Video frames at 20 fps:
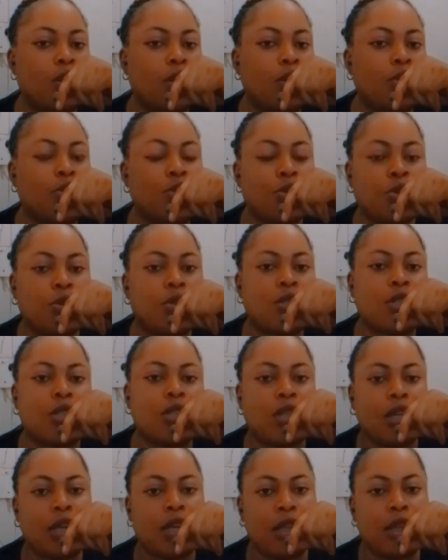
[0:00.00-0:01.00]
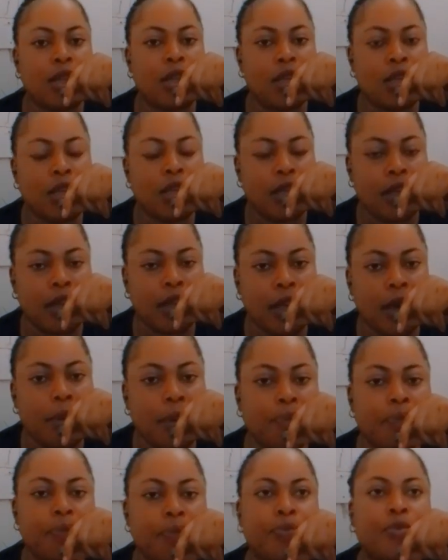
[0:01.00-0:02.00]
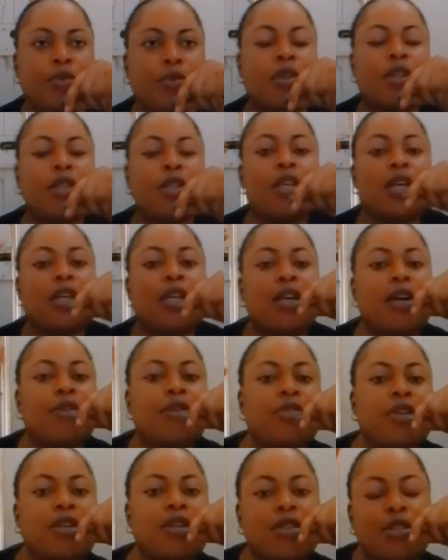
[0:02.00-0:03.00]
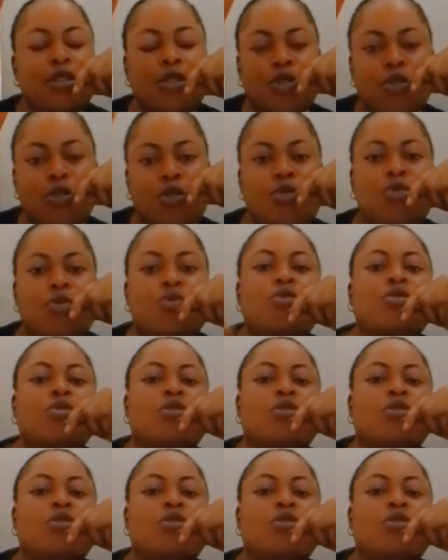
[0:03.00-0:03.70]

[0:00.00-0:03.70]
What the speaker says: youths in them. Then after these two,